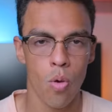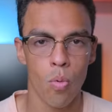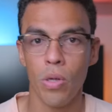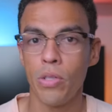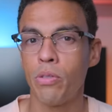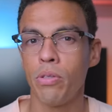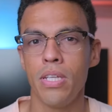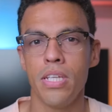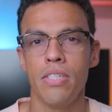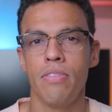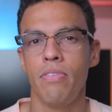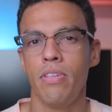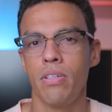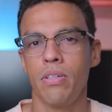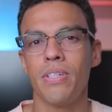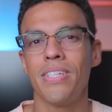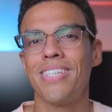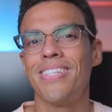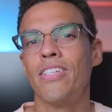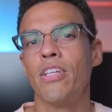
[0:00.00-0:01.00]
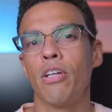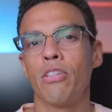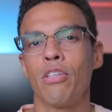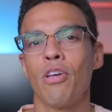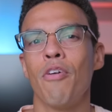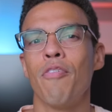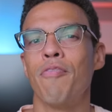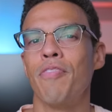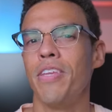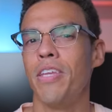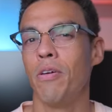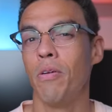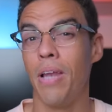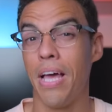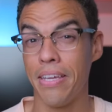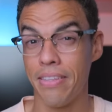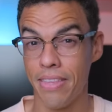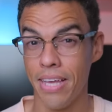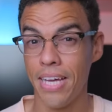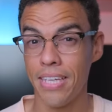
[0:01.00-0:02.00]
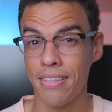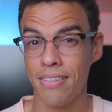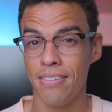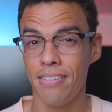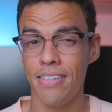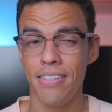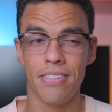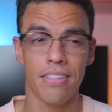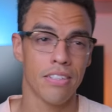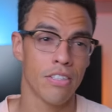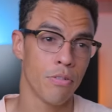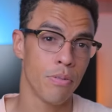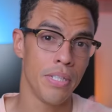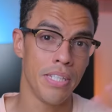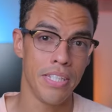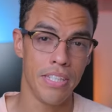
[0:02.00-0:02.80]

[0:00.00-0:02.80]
Well, today's video is not a video like that, it's actually